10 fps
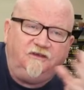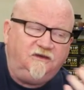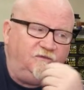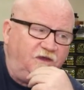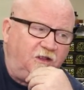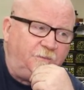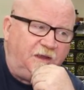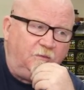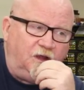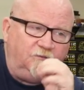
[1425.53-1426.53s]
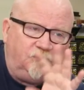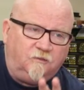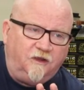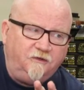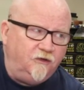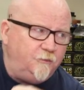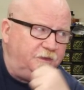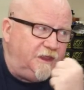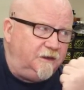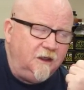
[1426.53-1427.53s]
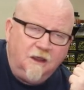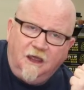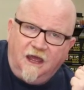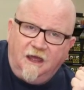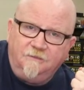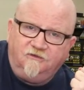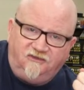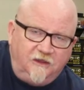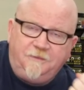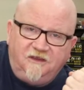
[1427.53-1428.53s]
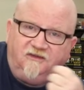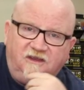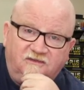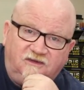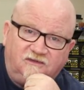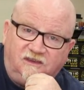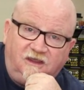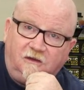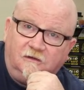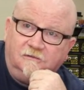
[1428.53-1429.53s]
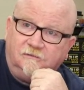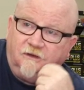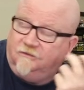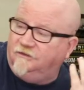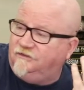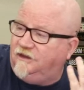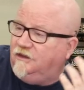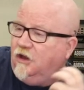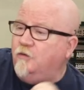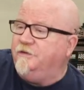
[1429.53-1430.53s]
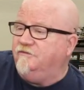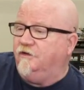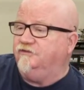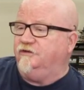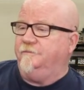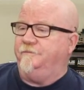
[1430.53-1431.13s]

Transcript: developed by uh, one group, and then uh, GPG is just the er, is the open version.